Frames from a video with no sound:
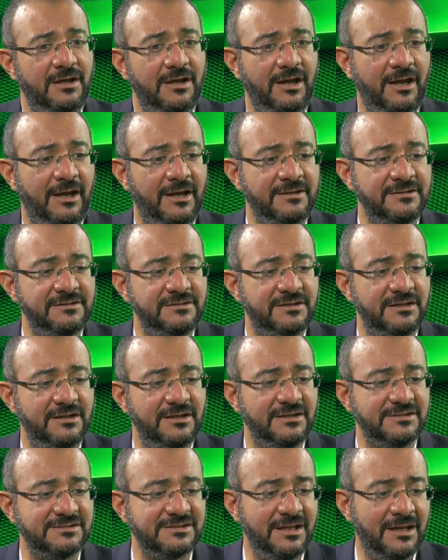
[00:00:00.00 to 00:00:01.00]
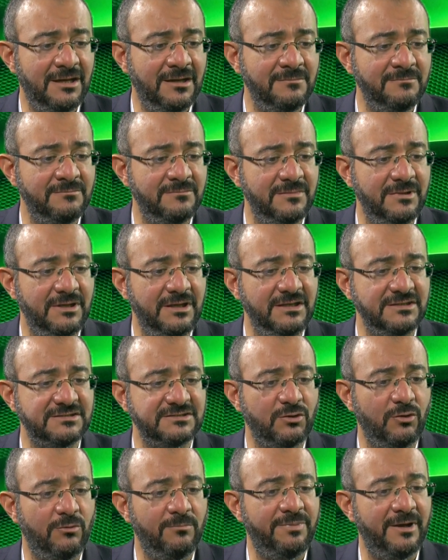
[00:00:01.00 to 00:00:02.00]
And Islam is
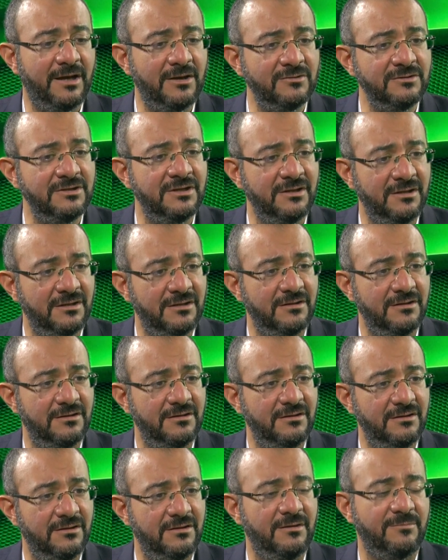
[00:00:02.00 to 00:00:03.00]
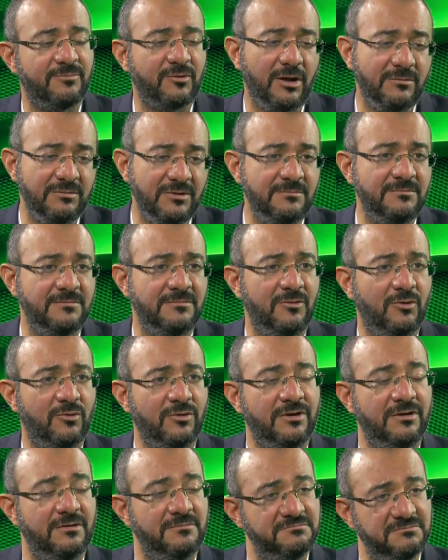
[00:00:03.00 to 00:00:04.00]
compounding the problem,
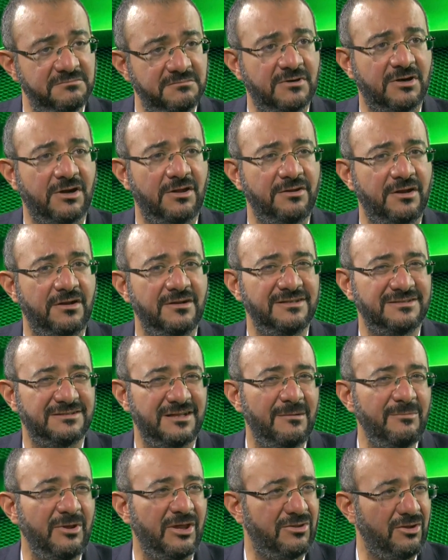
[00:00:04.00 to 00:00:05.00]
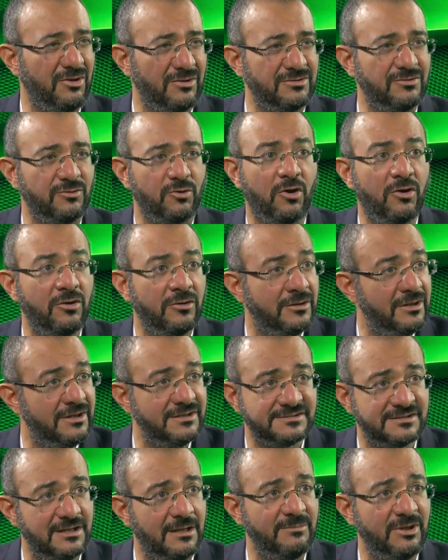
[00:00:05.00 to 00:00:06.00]
or rather Islamic thought, wrong
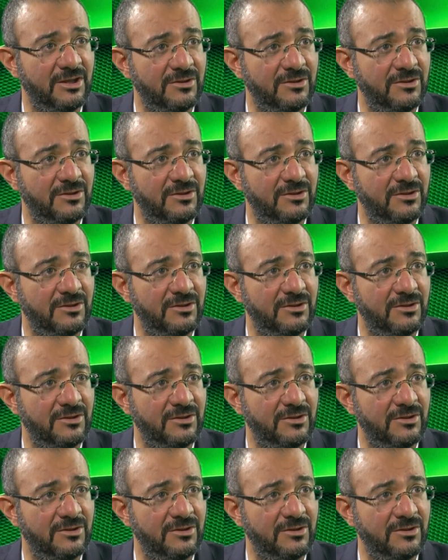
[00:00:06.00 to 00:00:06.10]
Islamic